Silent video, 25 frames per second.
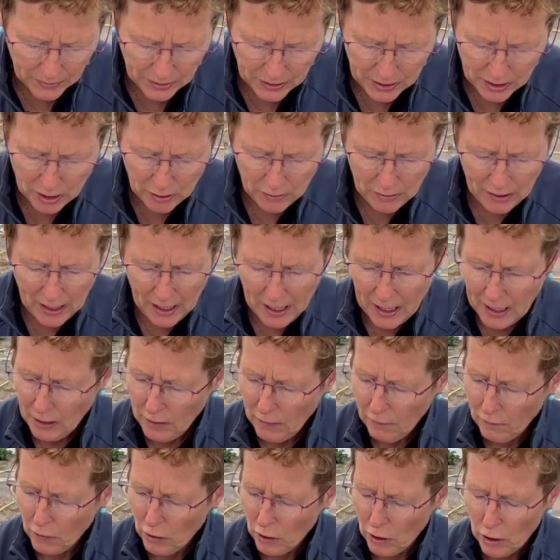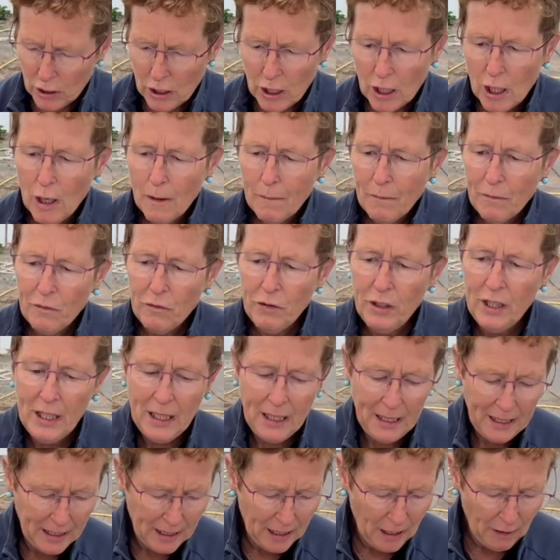So there you've got
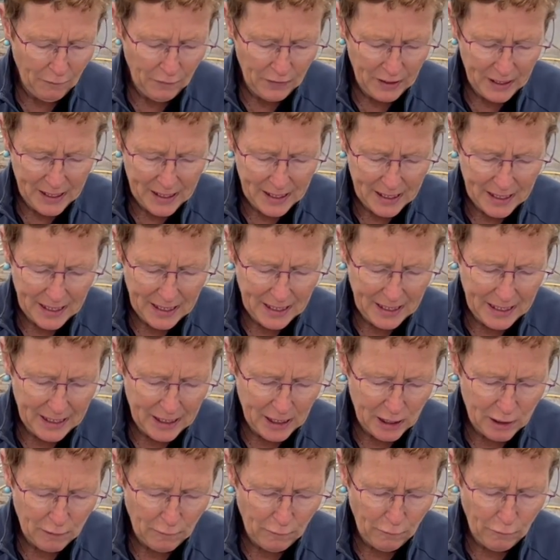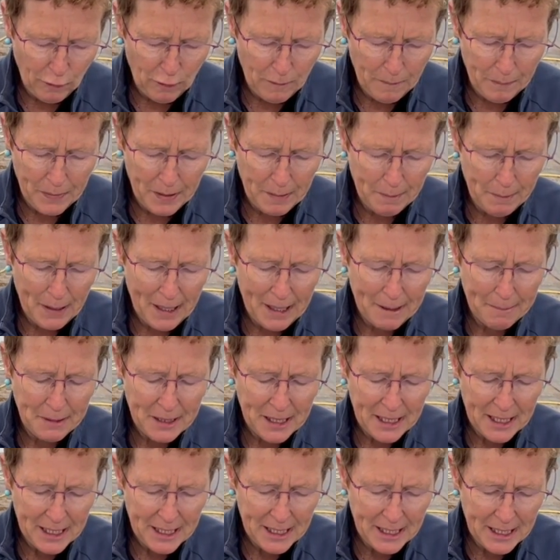really lovely seeds from the
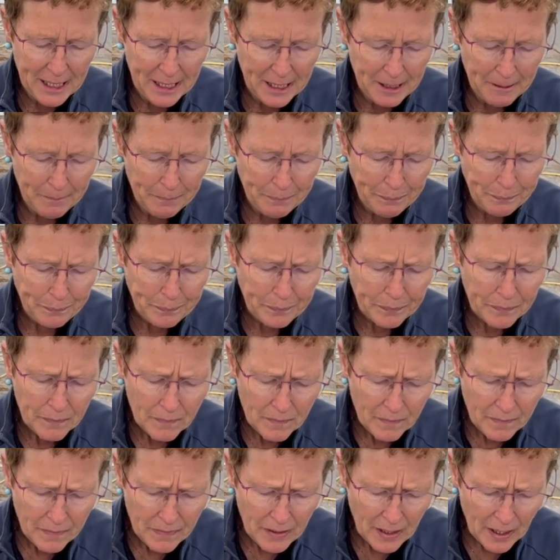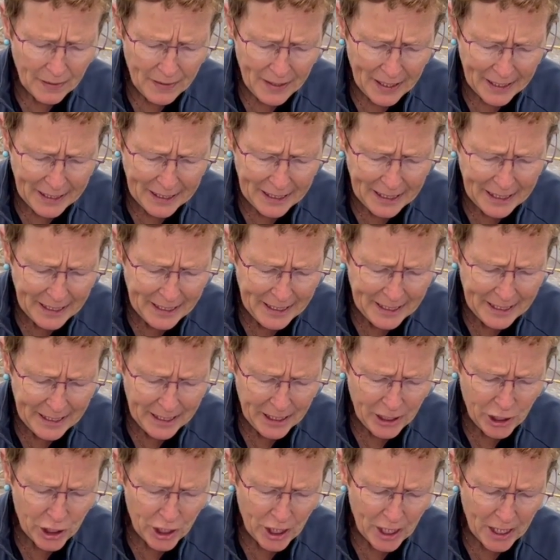Baptisia. They're kidney
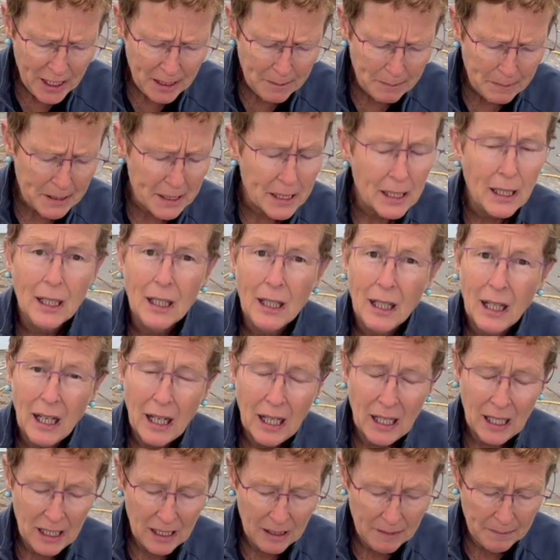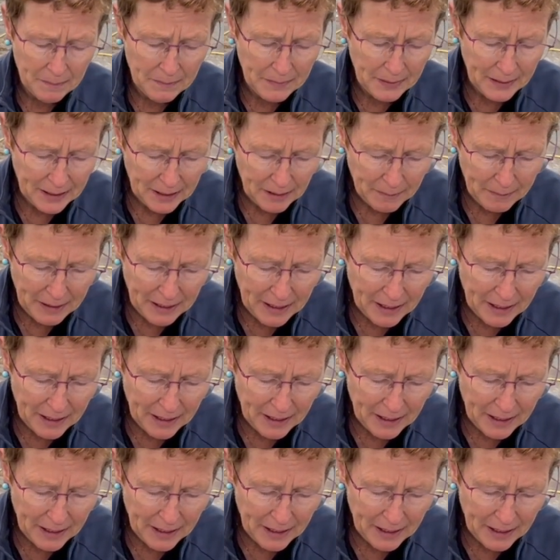shaped, a little bit